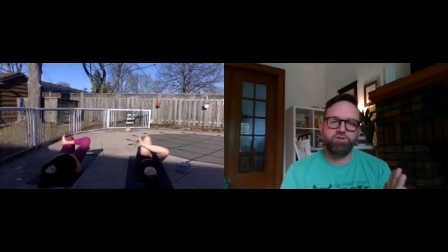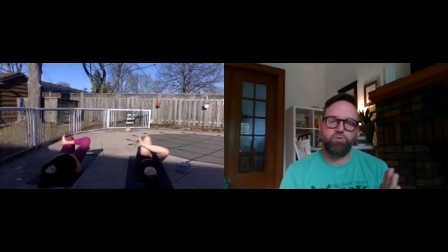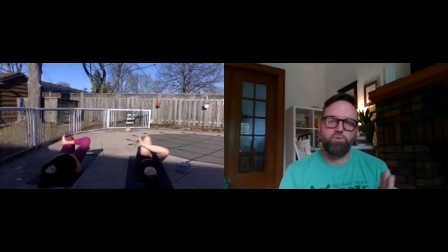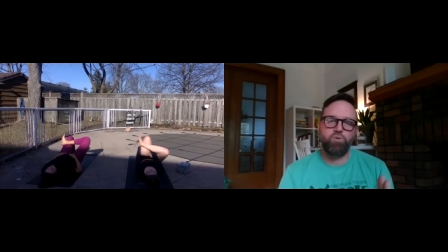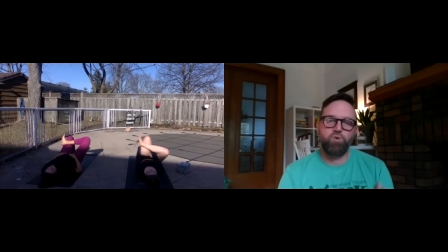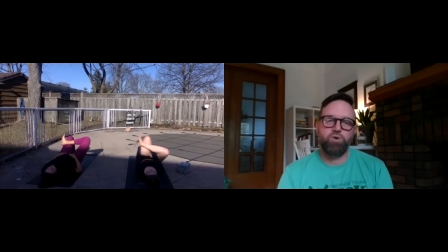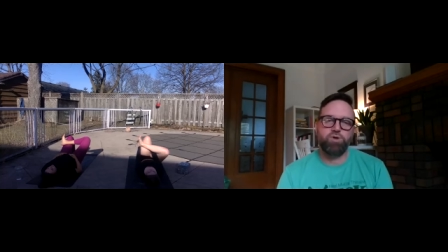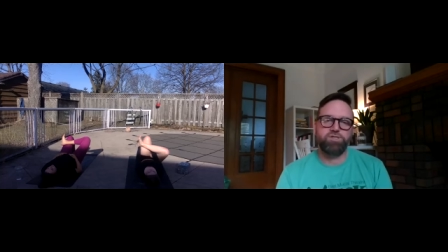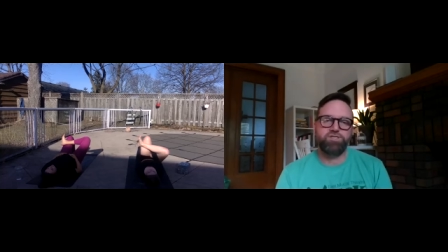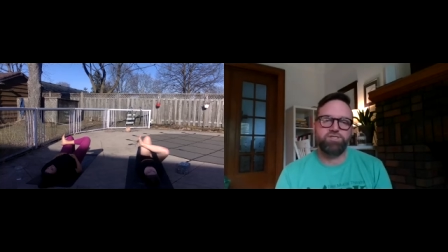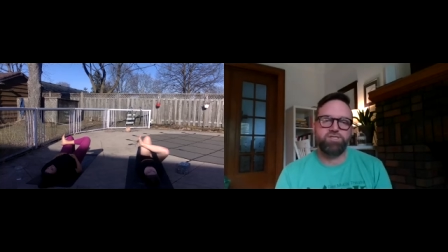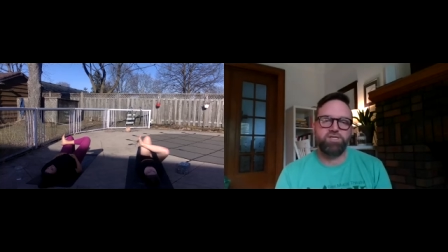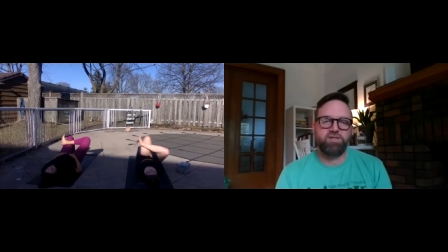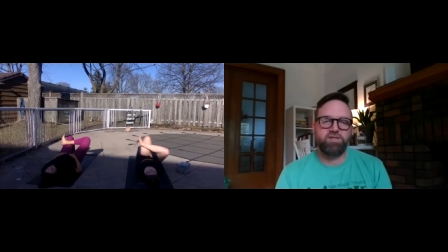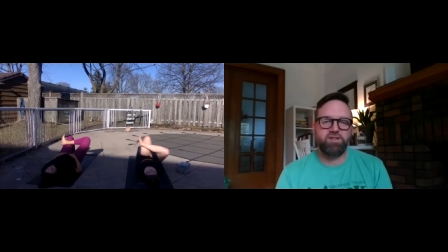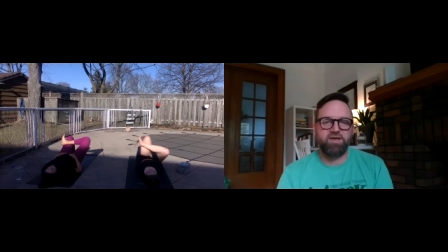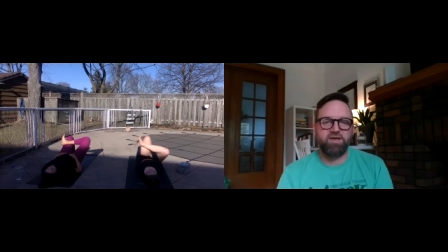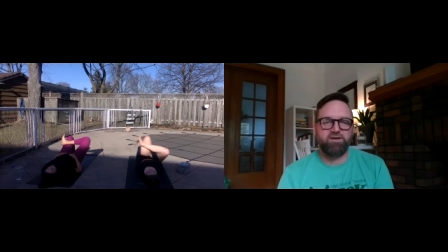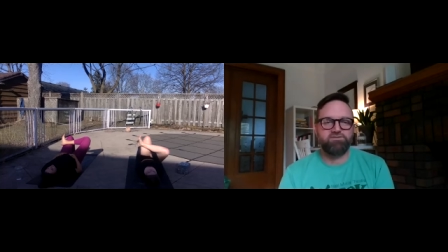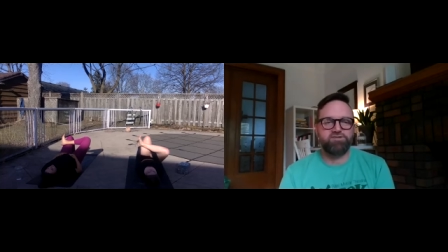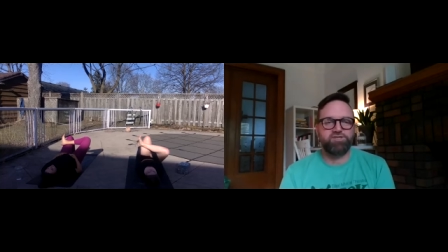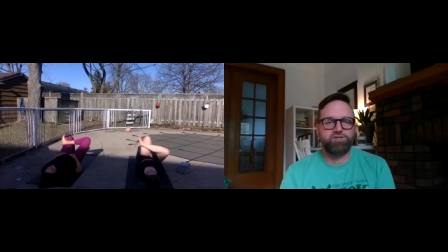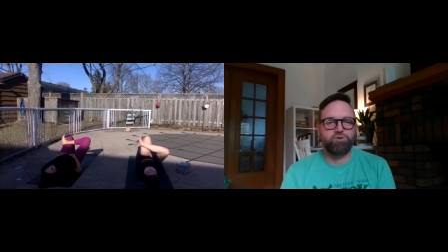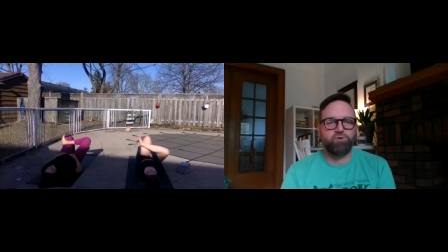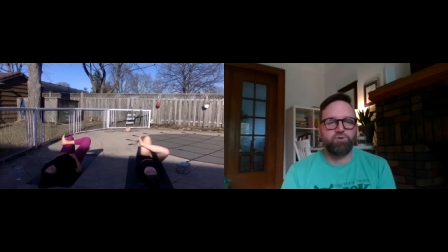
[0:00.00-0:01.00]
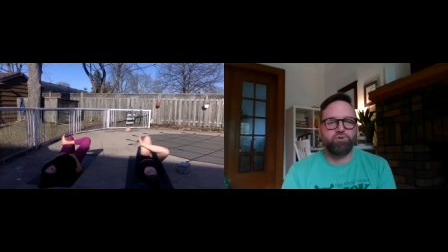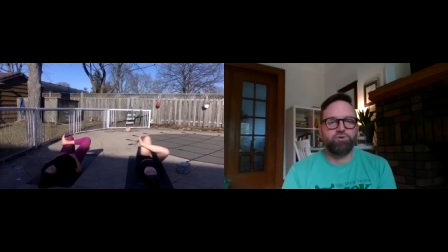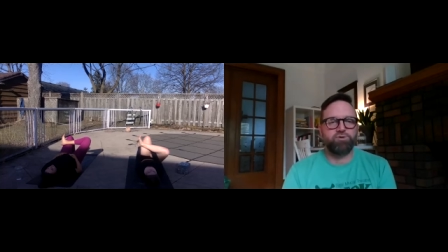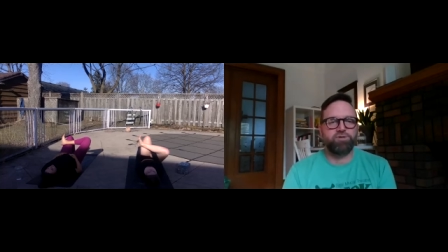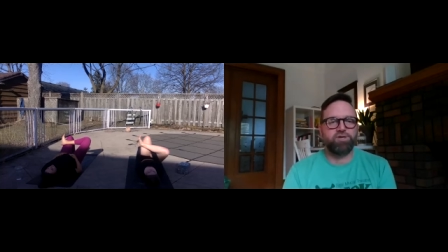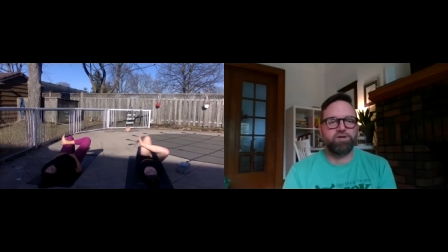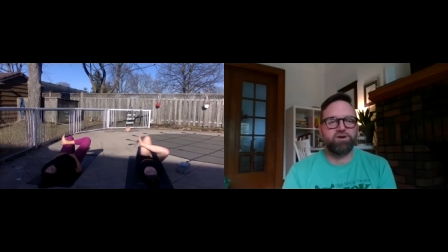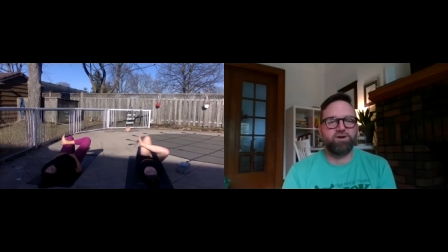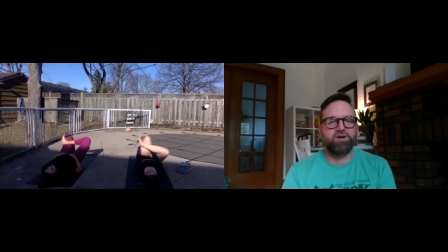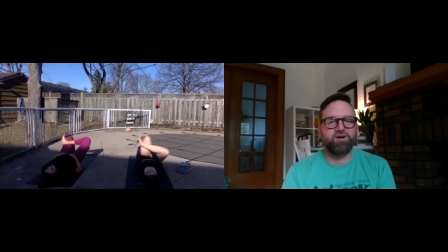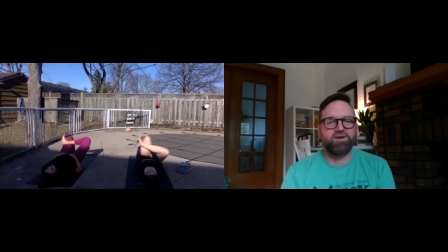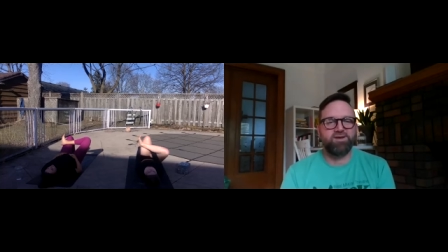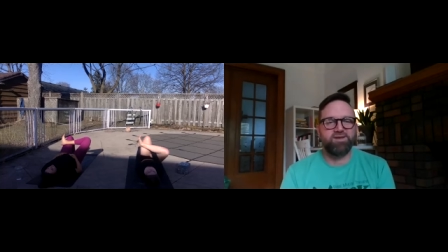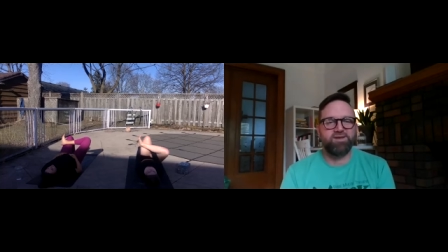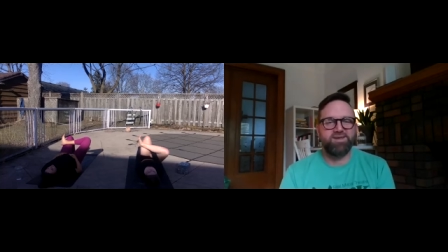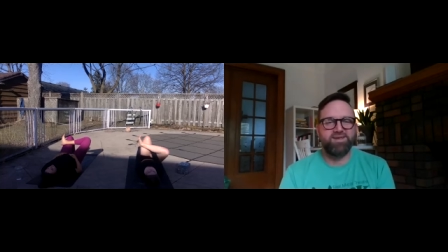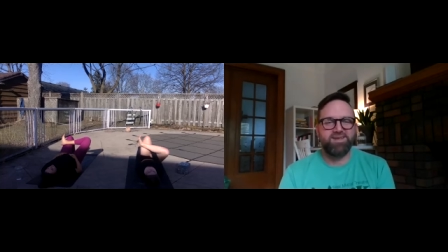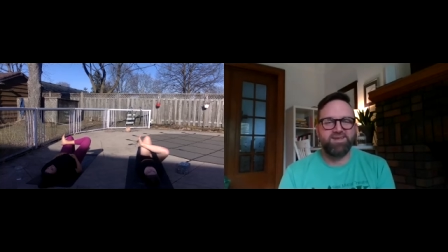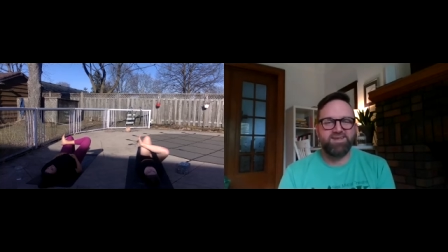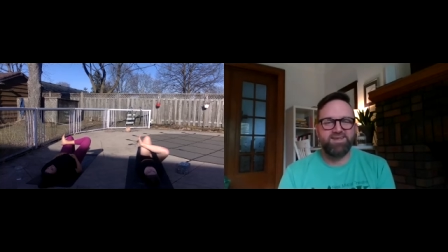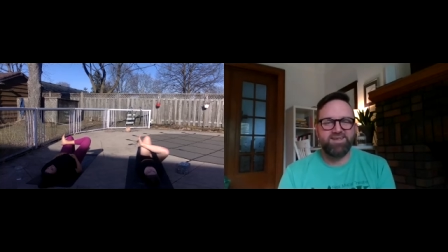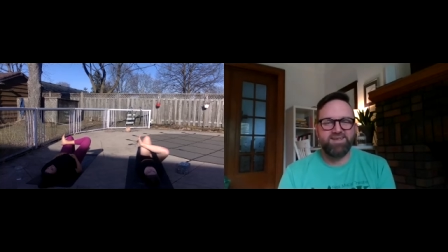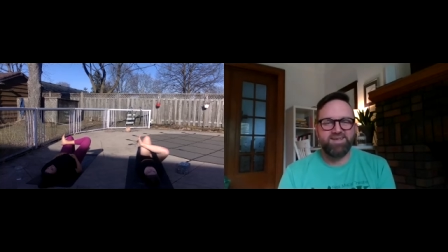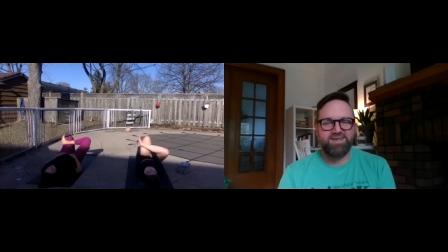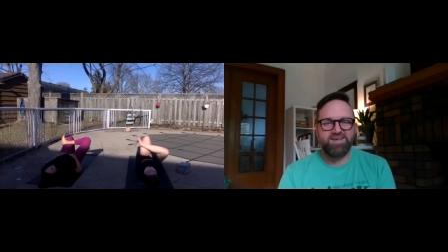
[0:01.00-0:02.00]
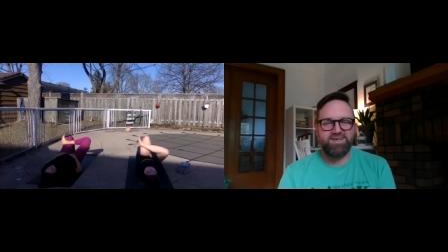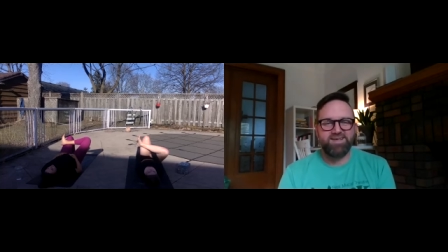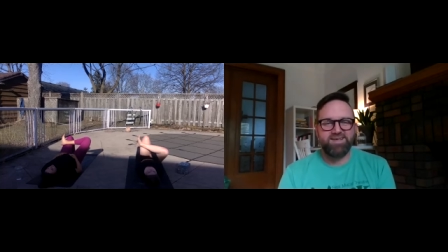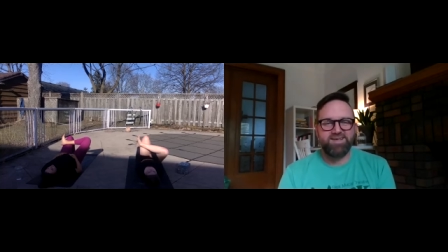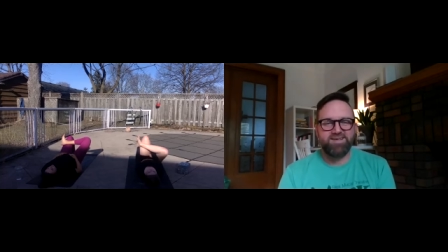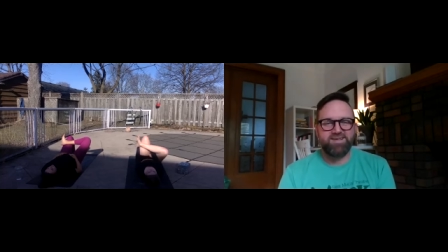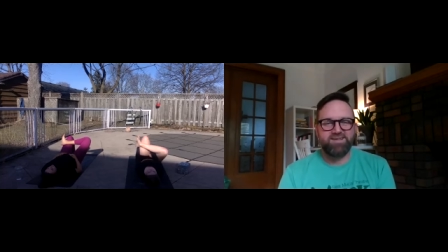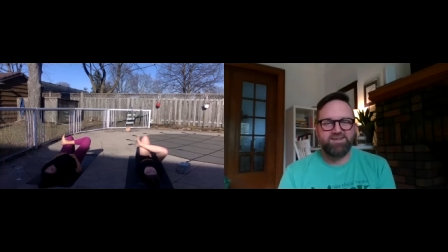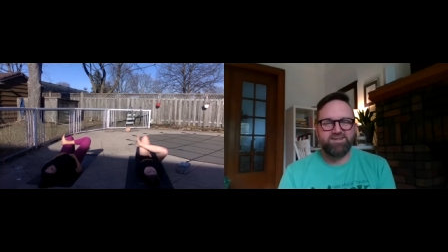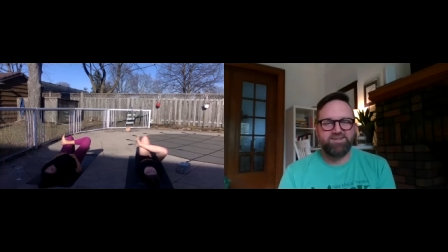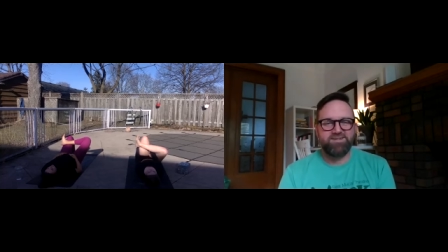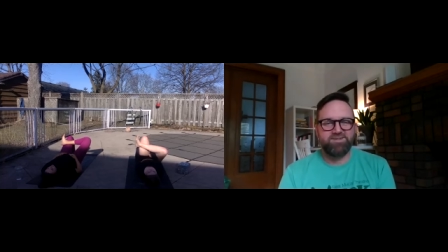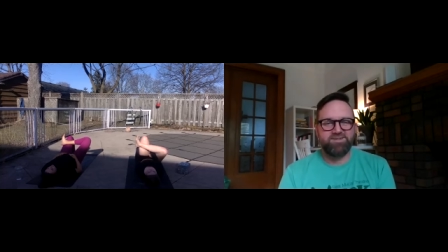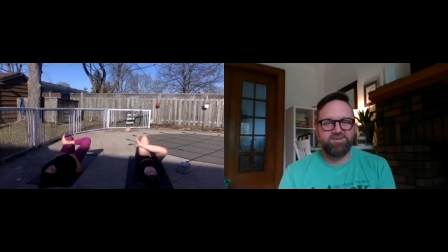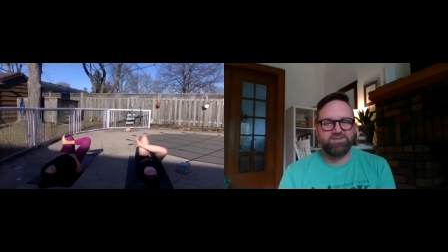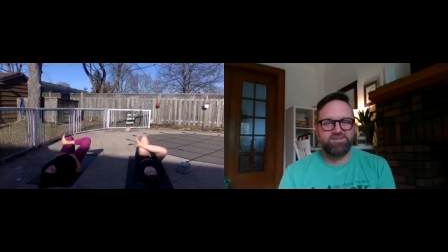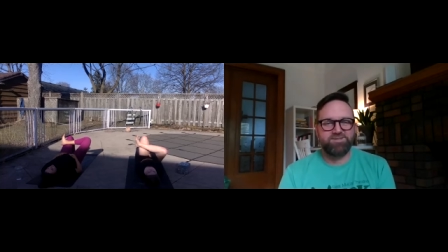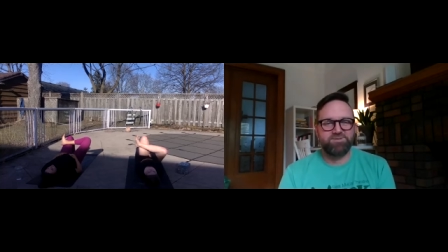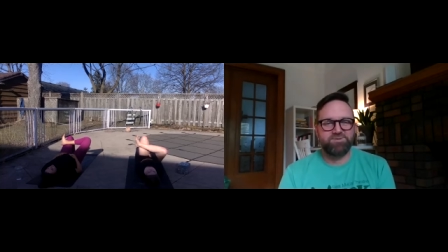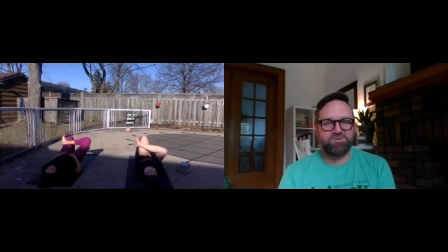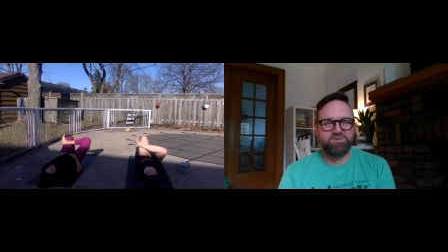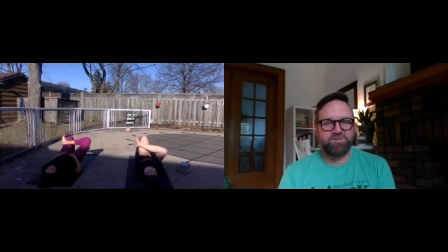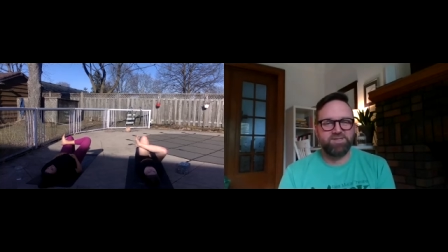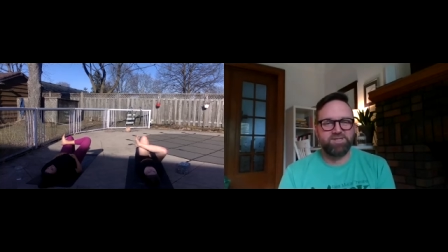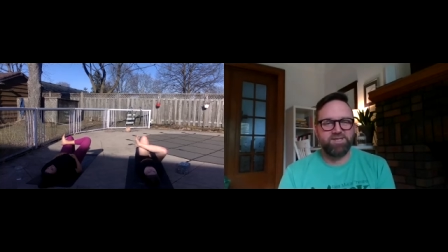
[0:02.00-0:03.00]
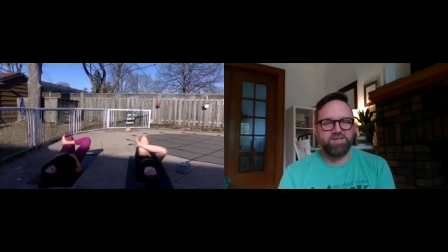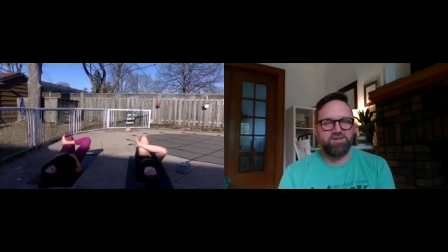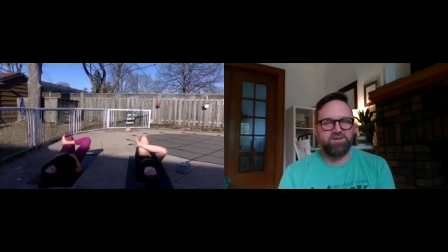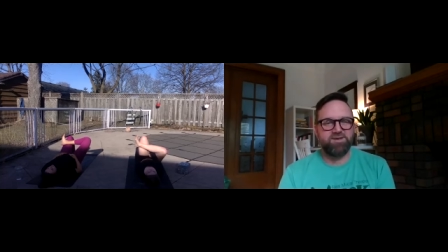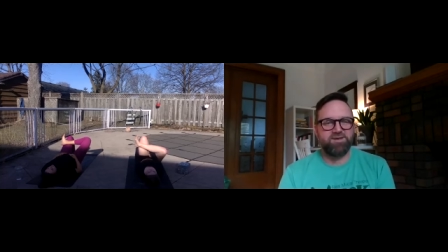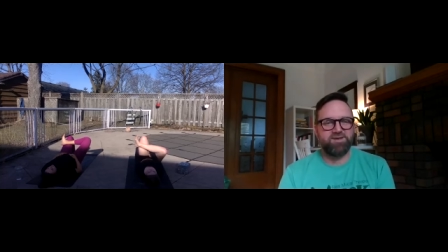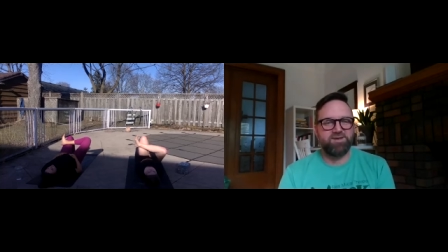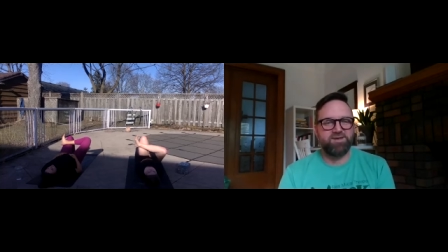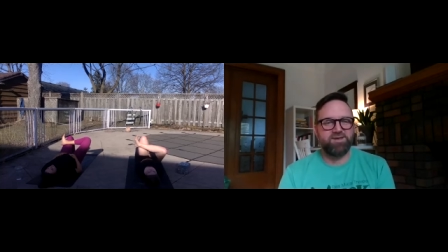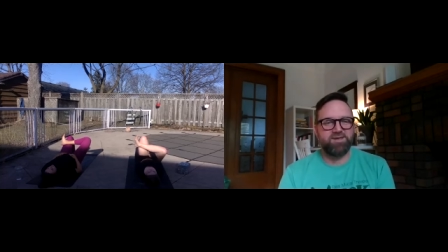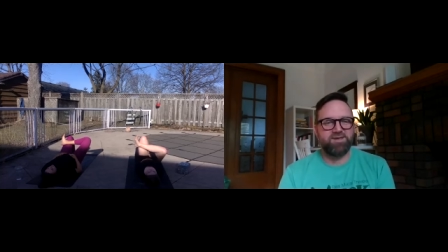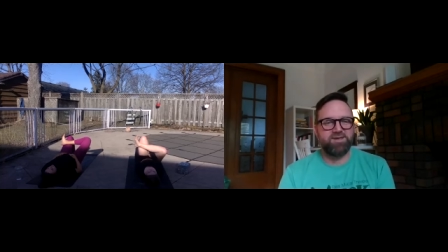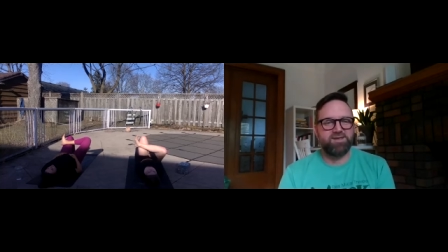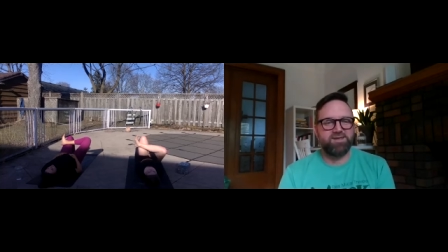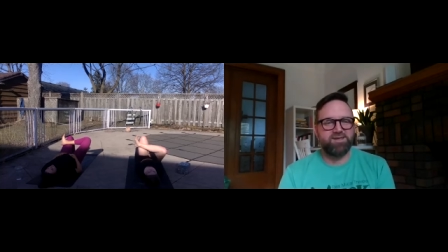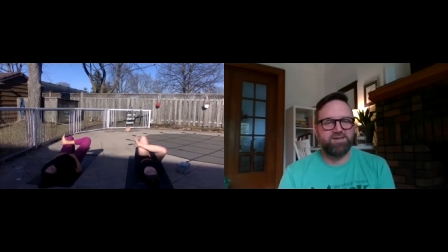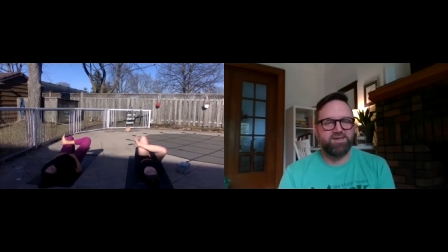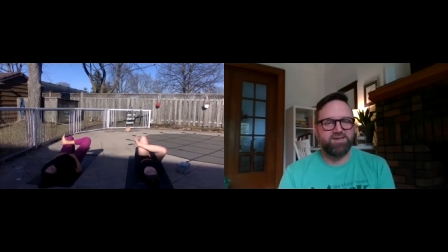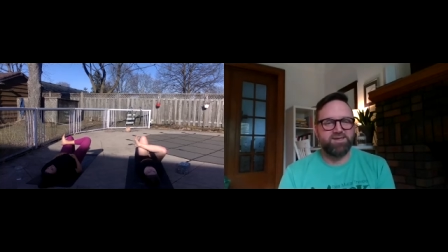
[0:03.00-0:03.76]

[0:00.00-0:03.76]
towards the left shoulder. Looks really good.